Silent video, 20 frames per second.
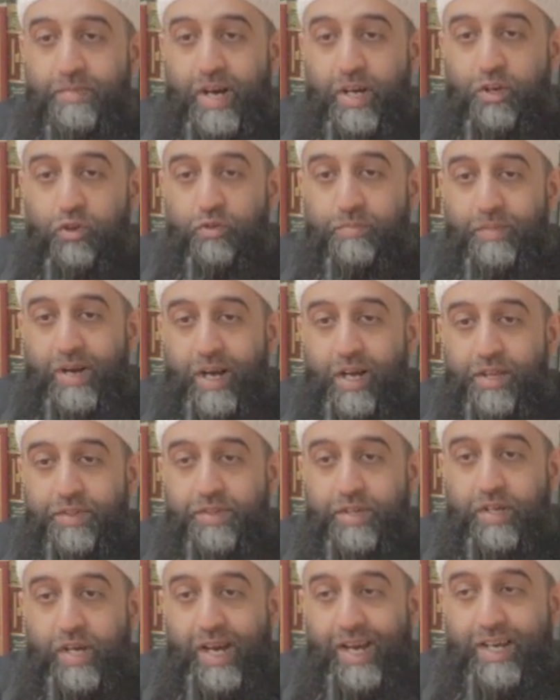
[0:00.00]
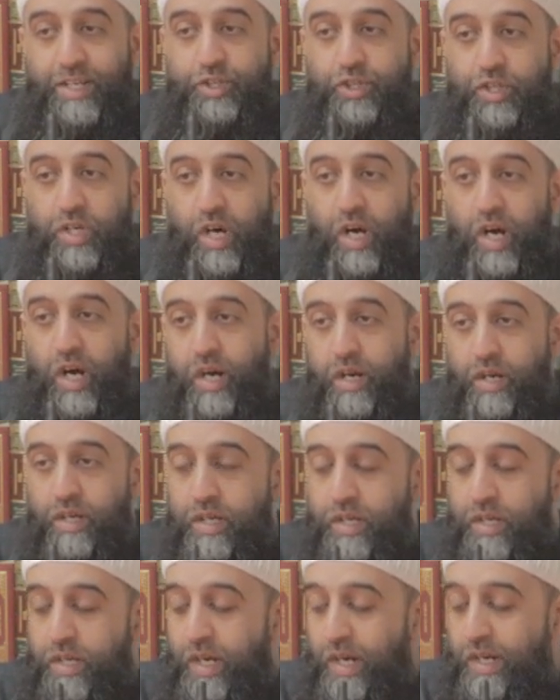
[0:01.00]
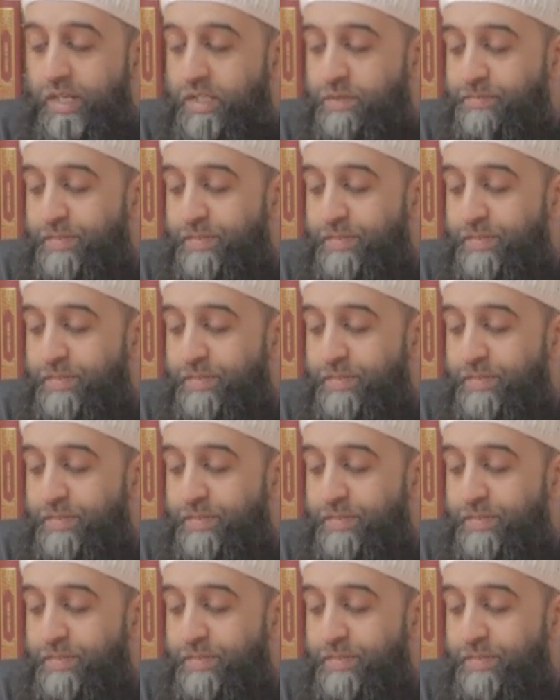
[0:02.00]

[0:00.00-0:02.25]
Ma'lumat, Hajj are uh,